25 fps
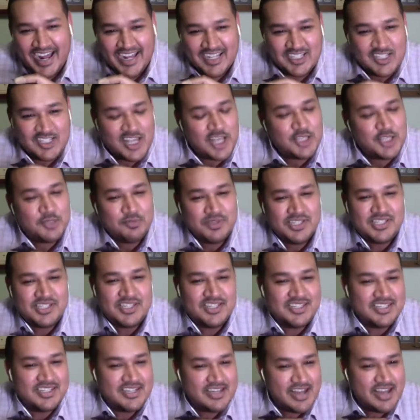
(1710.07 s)
Teshmas
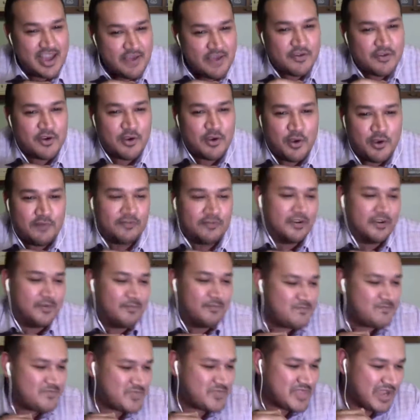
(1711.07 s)
is never
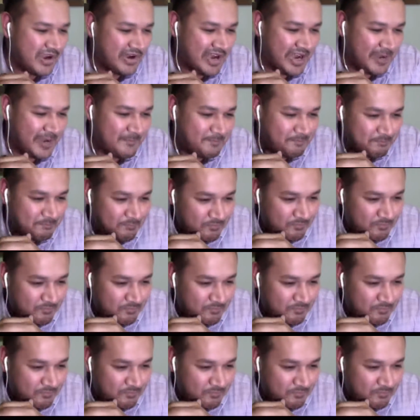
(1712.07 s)
over. All right.